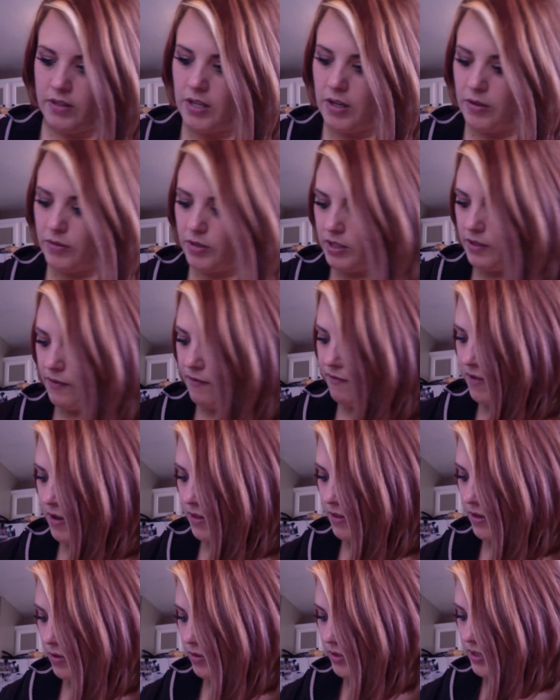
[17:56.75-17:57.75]
So just a
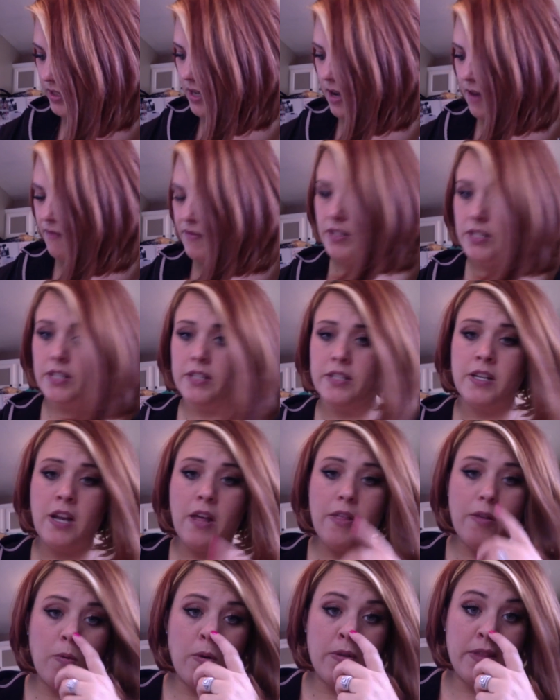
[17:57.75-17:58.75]
fun little stuff. This is
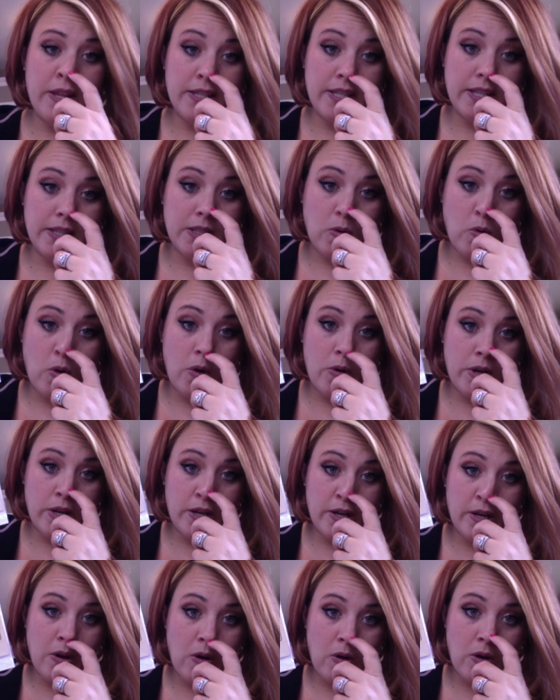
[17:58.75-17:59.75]
another one that says
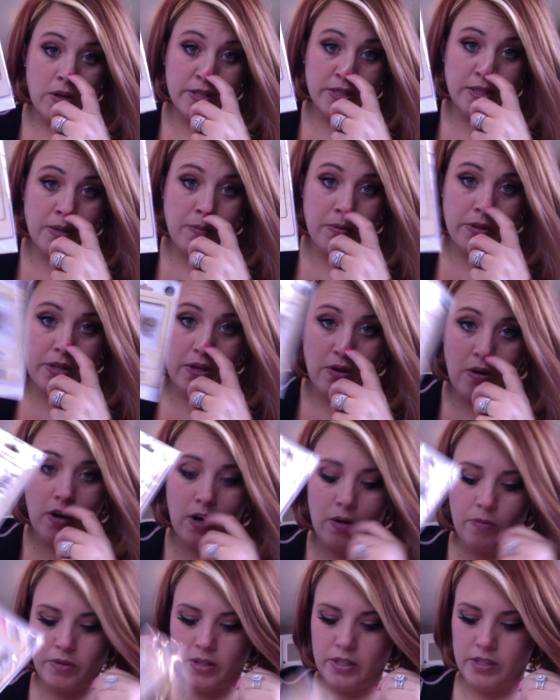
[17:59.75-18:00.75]
quoted, awesome, with the
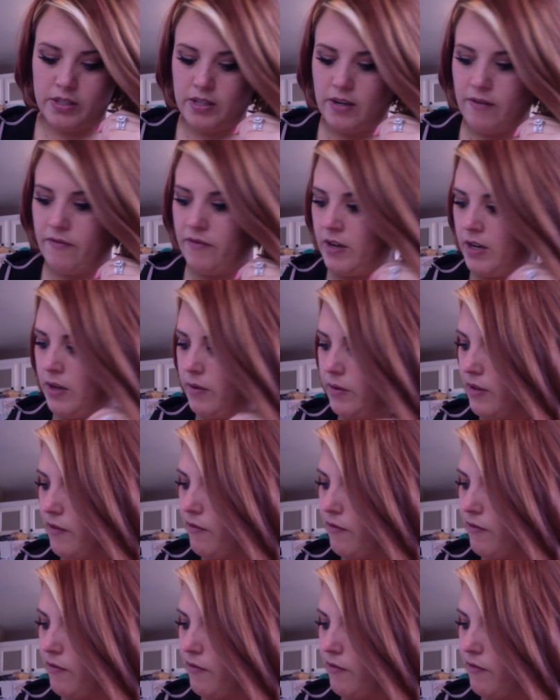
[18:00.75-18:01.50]
heart, with the stuff in it, with the